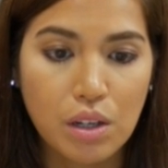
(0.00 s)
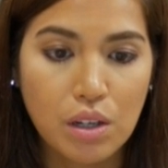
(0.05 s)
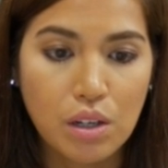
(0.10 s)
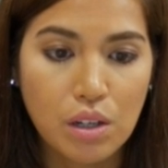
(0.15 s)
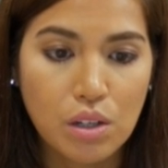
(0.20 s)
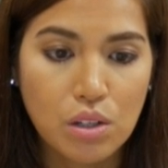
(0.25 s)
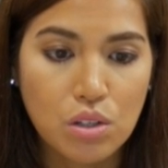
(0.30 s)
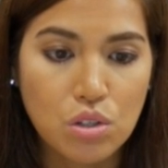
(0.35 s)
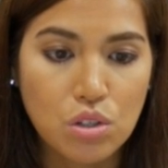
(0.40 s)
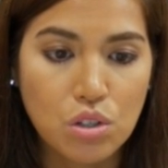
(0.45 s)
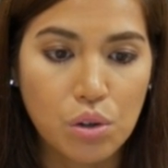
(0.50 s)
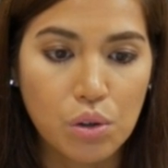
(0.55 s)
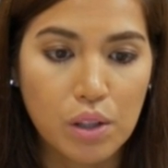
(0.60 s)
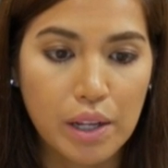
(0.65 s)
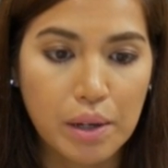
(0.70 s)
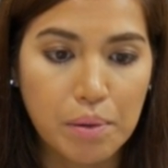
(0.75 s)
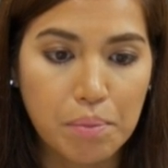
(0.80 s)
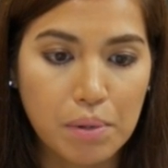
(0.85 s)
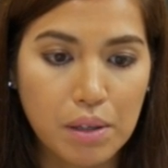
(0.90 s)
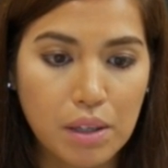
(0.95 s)
So
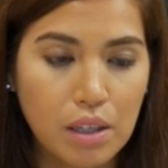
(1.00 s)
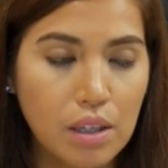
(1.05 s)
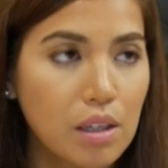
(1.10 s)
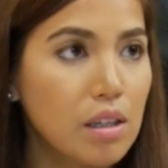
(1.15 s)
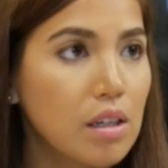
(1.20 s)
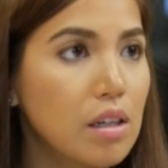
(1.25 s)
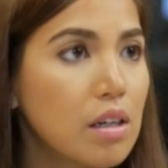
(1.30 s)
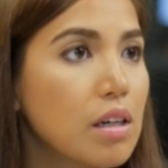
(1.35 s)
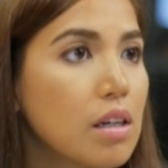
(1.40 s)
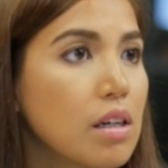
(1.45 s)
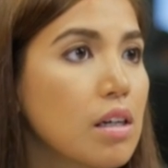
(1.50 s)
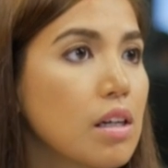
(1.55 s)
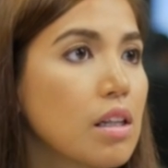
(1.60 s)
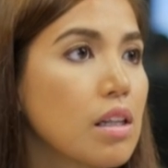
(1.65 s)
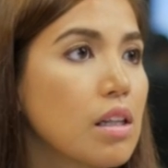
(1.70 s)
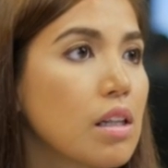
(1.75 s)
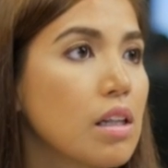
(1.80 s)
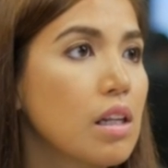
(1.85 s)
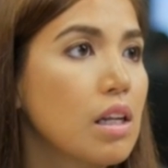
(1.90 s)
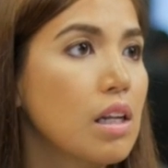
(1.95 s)
let me
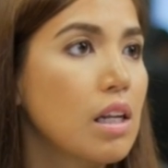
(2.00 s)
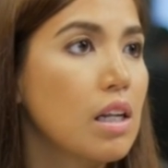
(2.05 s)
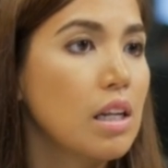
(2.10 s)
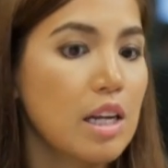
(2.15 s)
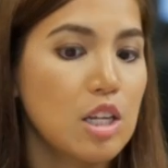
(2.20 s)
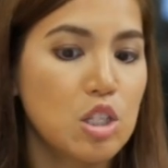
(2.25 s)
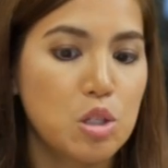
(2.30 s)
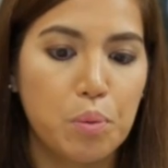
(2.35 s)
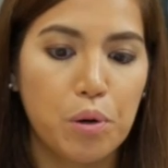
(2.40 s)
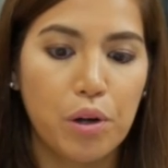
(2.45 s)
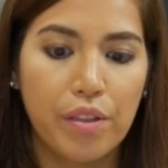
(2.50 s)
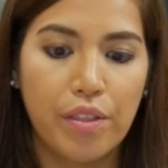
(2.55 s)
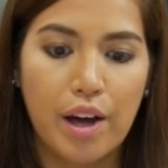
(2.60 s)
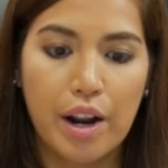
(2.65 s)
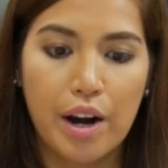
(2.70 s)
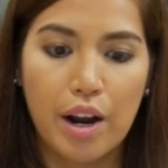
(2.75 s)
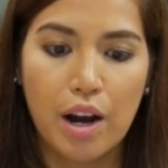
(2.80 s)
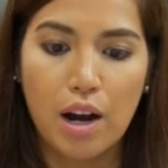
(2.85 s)
let's pull that up.